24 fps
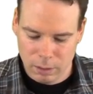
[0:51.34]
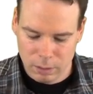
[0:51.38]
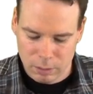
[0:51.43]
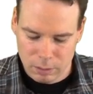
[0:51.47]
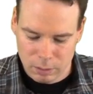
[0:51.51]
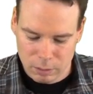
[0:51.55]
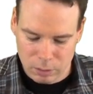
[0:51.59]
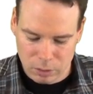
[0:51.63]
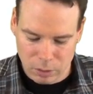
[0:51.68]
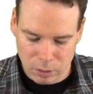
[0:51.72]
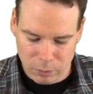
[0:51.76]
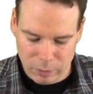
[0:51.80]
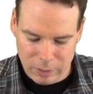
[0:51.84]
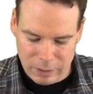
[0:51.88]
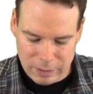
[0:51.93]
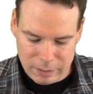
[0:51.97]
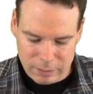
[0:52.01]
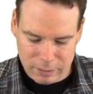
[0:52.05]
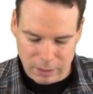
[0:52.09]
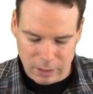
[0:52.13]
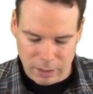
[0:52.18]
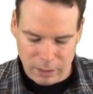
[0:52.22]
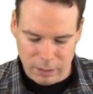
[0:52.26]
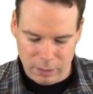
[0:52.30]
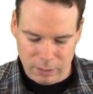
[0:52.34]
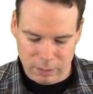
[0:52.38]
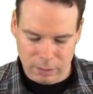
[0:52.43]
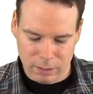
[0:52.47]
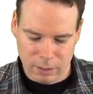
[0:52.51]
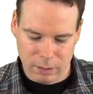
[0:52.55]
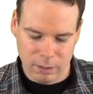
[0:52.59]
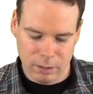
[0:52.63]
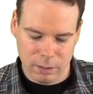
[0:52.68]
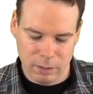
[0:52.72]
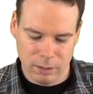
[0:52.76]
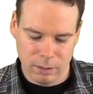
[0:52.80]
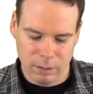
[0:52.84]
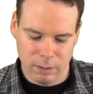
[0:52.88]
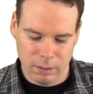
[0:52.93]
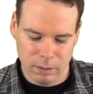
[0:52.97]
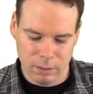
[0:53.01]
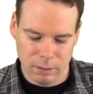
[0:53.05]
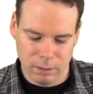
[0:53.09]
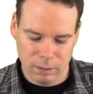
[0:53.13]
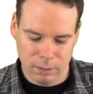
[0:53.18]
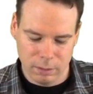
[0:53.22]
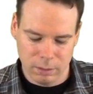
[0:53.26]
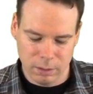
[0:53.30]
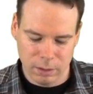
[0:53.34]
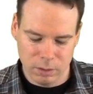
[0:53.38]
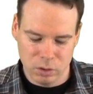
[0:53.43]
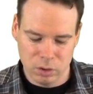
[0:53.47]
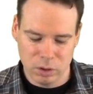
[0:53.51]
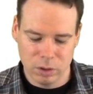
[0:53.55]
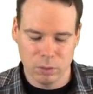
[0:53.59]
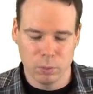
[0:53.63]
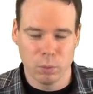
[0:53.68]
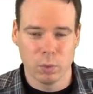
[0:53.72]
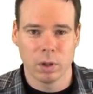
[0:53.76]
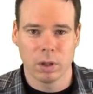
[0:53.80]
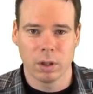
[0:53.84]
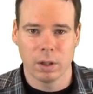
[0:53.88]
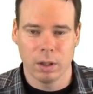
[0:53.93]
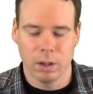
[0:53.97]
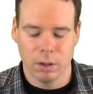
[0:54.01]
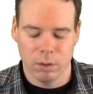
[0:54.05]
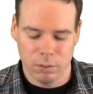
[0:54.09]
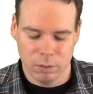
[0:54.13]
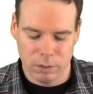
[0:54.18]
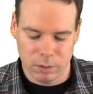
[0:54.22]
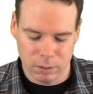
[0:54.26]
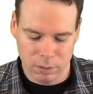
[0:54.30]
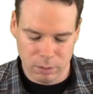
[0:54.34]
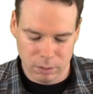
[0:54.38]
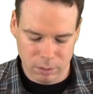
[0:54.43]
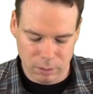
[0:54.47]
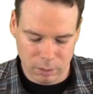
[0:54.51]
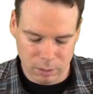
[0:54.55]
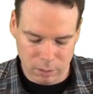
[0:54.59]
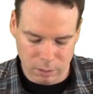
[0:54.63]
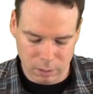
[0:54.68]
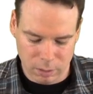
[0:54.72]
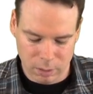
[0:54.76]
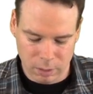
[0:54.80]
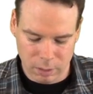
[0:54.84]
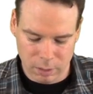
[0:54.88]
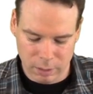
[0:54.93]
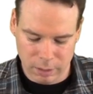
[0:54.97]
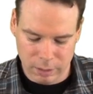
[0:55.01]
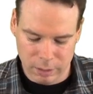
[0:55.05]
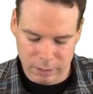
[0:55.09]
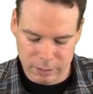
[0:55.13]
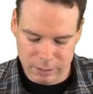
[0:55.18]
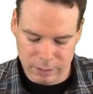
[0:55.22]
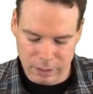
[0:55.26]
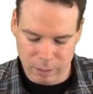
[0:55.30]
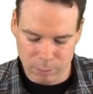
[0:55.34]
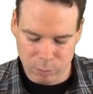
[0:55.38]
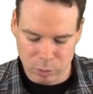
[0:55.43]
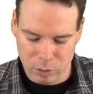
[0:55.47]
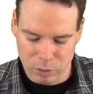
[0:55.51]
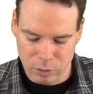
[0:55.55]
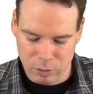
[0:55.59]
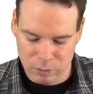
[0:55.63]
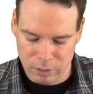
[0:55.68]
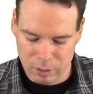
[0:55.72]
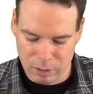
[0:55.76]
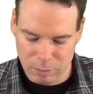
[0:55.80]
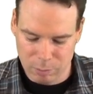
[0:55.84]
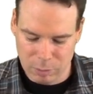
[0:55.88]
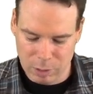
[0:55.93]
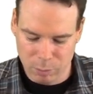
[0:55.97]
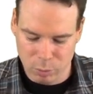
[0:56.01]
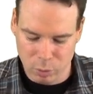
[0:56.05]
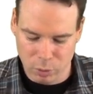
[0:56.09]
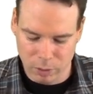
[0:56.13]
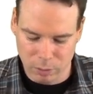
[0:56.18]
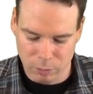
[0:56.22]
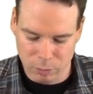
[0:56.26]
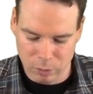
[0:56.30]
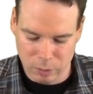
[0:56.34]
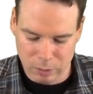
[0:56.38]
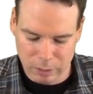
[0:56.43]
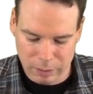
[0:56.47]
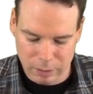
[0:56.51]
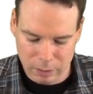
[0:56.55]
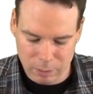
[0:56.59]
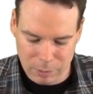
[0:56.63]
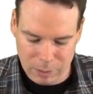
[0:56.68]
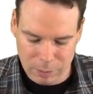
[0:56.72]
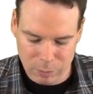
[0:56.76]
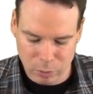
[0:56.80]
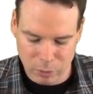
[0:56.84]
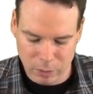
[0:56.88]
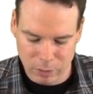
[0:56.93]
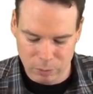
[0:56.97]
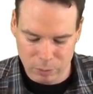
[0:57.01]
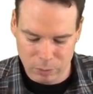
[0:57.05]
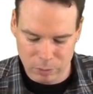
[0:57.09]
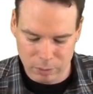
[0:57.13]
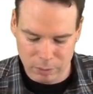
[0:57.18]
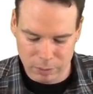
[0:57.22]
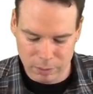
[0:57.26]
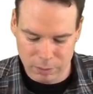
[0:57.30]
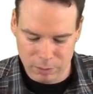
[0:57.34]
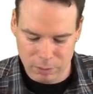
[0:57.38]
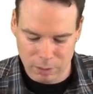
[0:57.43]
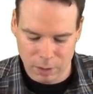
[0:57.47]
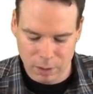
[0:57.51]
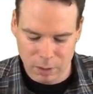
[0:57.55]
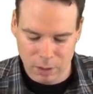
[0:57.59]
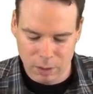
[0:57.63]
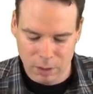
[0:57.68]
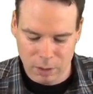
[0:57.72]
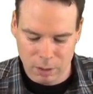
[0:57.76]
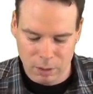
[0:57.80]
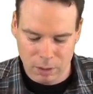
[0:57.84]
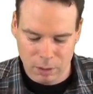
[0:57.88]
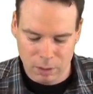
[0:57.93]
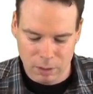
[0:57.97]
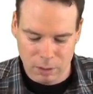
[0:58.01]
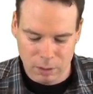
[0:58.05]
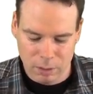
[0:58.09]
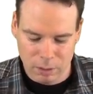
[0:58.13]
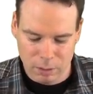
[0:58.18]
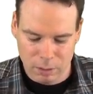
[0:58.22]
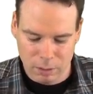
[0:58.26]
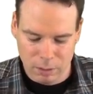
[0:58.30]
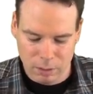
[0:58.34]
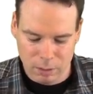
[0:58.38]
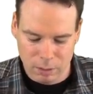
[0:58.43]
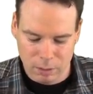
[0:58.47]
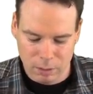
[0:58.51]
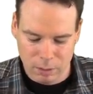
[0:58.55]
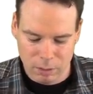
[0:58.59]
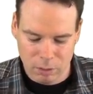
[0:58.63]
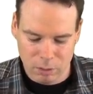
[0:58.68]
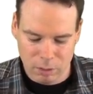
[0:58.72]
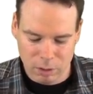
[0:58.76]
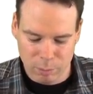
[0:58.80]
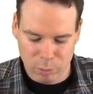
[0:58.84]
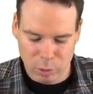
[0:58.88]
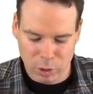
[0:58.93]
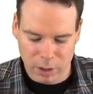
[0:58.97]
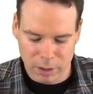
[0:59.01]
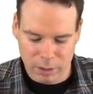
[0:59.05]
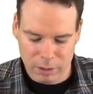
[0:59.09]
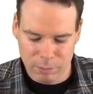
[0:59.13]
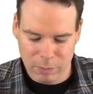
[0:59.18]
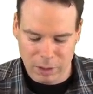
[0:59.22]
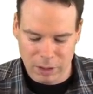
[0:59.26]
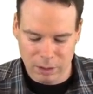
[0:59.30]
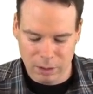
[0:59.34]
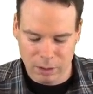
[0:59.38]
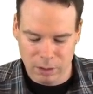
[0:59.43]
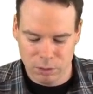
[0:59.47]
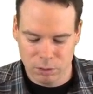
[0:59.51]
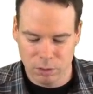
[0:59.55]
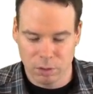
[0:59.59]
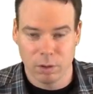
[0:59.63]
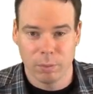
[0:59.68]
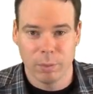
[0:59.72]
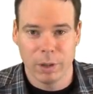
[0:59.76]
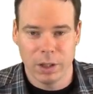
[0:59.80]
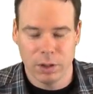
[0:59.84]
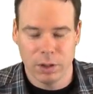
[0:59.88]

So in this case, let's just work out an example using the midpoint rule. And the midpoint rule is you can approximate the integral by